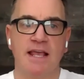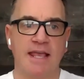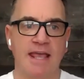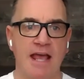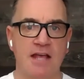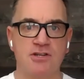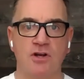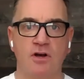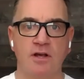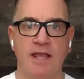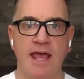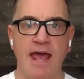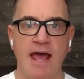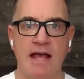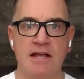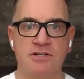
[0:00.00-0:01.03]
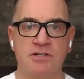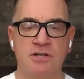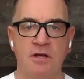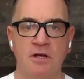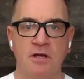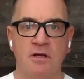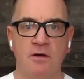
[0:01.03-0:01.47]
cash on cash.
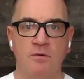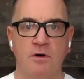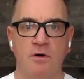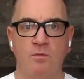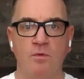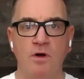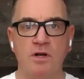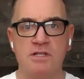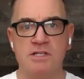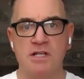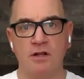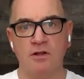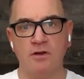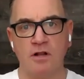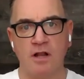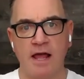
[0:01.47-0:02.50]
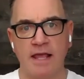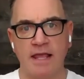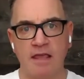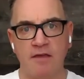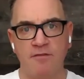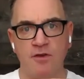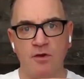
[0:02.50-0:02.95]
Well, what does it look
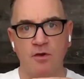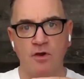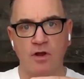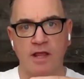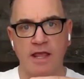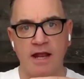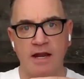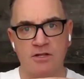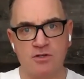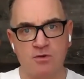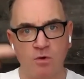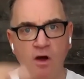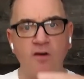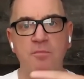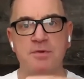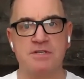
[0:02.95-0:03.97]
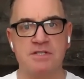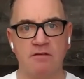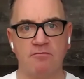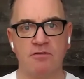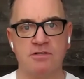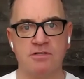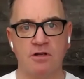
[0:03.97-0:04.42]
like if you could get a
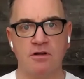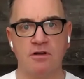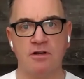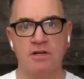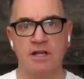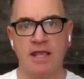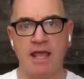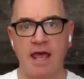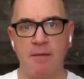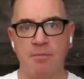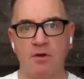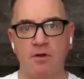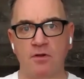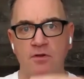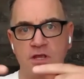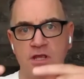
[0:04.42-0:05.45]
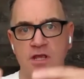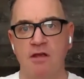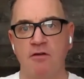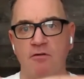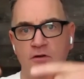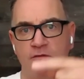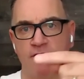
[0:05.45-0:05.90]
12% return on your capital
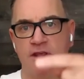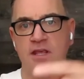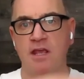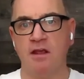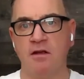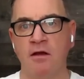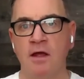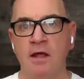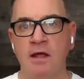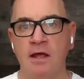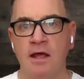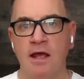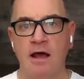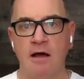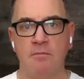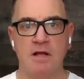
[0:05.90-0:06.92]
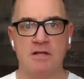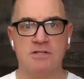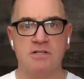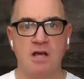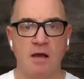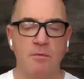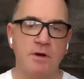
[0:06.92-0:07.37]
year over year? how
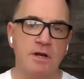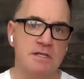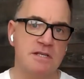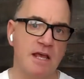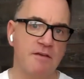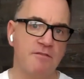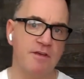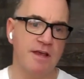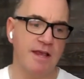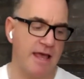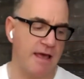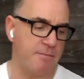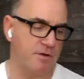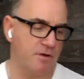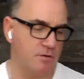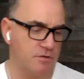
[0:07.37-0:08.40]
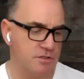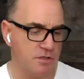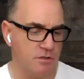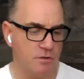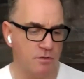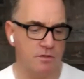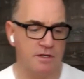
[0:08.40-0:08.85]
much time would it take for your capital
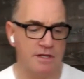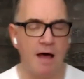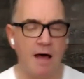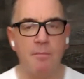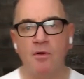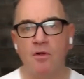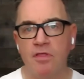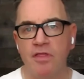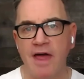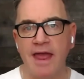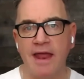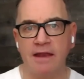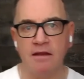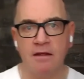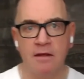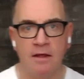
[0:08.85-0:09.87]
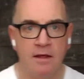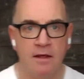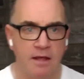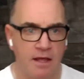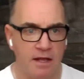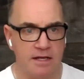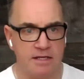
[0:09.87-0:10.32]
to double then?
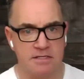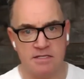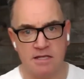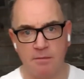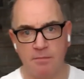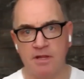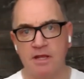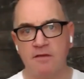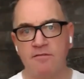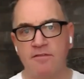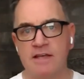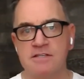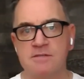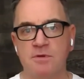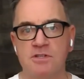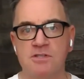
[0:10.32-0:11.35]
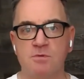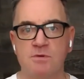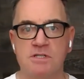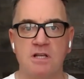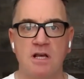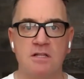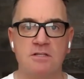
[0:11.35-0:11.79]
And in some of the investments, we
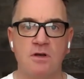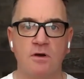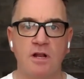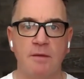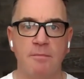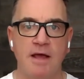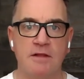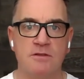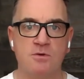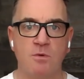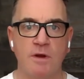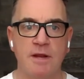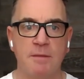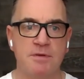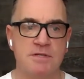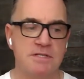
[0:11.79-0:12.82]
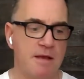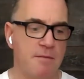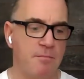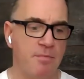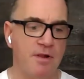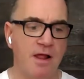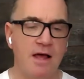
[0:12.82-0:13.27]
start talking about 20%
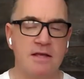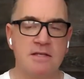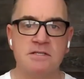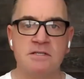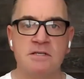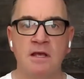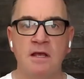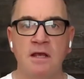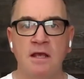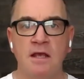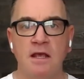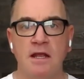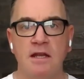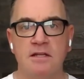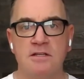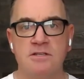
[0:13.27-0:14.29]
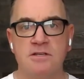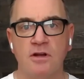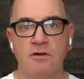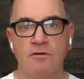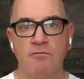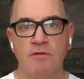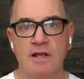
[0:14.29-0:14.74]
plus in
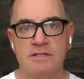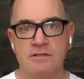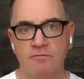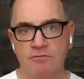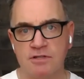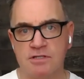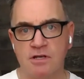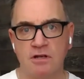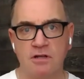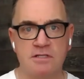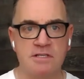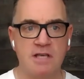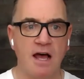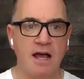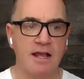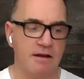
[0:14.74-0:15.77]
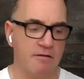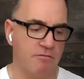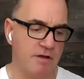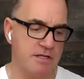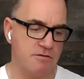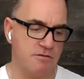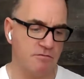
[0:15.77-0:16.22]
internal rate of return, targeted
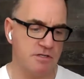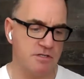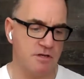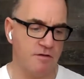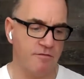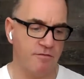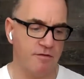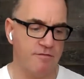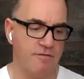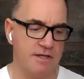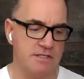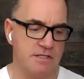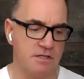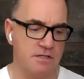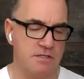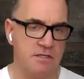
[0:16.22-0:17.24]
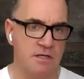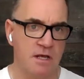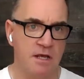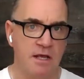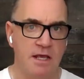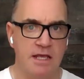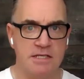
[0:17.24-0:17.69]
rate of return for investors.
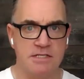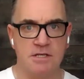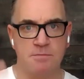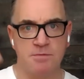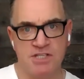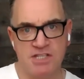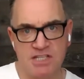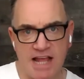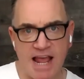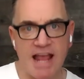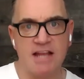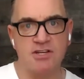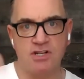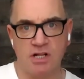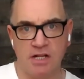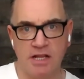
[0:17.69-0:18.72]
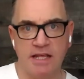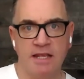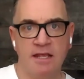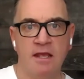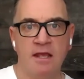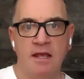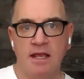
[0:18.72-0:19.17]
It
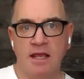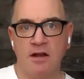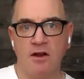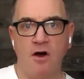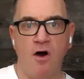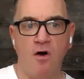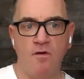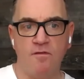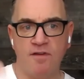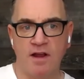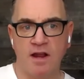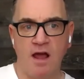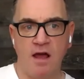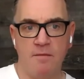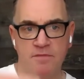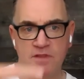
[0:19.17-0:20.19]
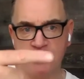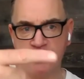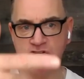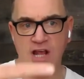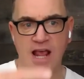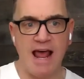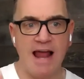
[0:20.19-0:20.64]
substantially can overcome the
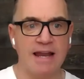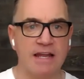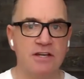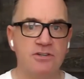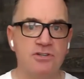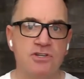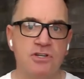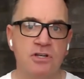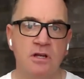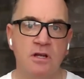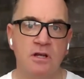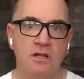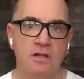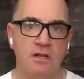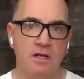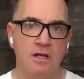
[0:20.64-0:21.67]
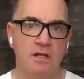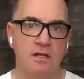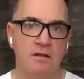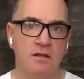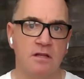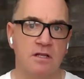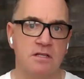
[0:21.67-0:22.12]
challenge that,
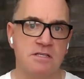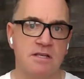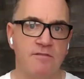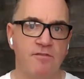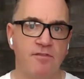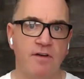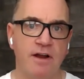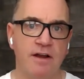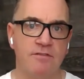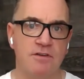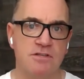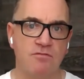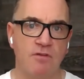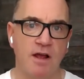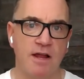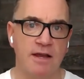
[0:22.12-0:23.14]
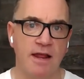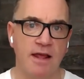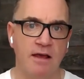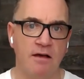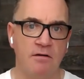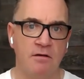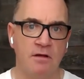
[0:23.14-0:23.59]
that's in front of us right
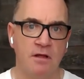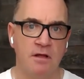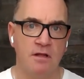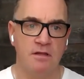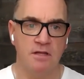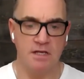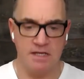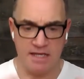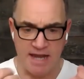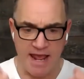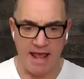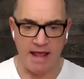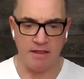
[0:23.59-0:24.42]
now, the debt